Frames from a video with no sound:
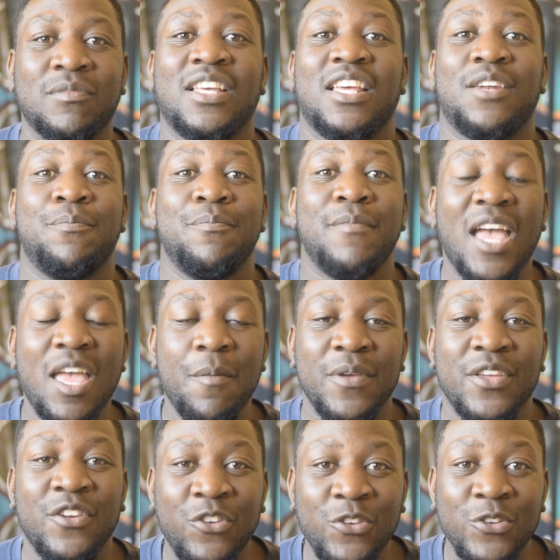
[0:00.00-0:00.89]
It may
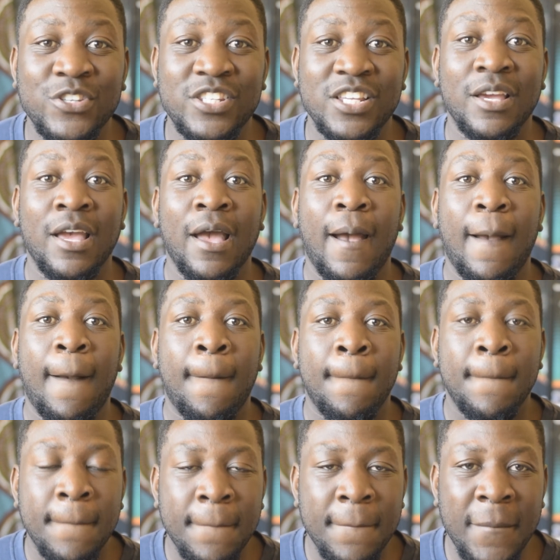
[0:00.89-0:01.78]
be using
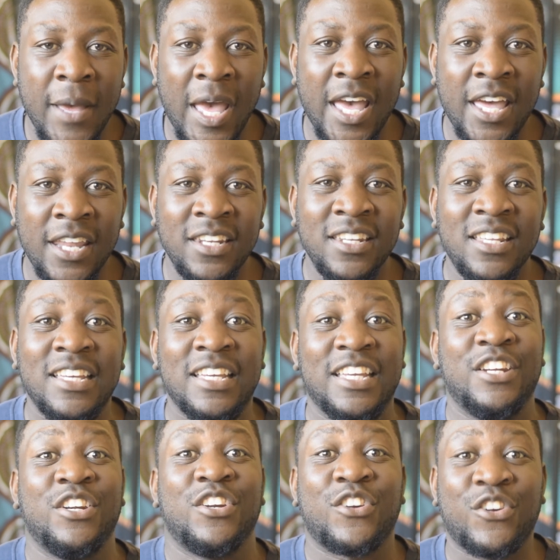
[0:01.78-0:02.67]
man
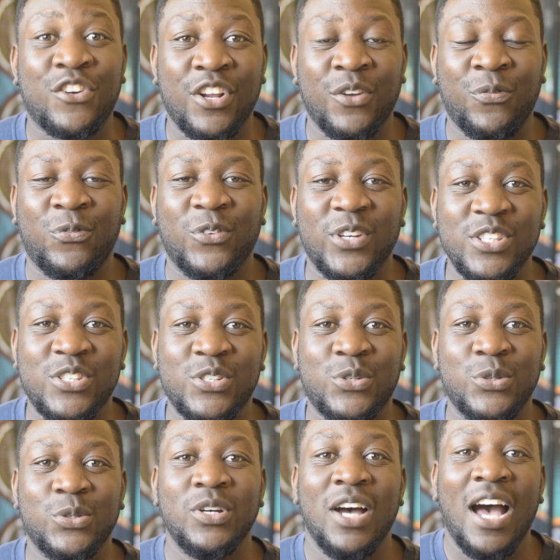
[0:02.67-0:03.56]
in reference
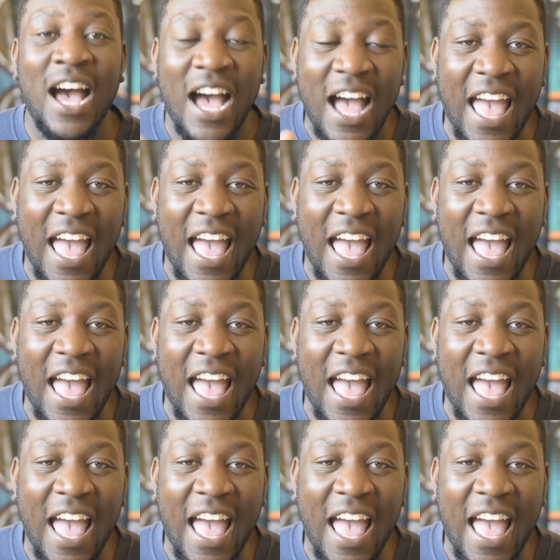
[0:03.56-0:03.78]
to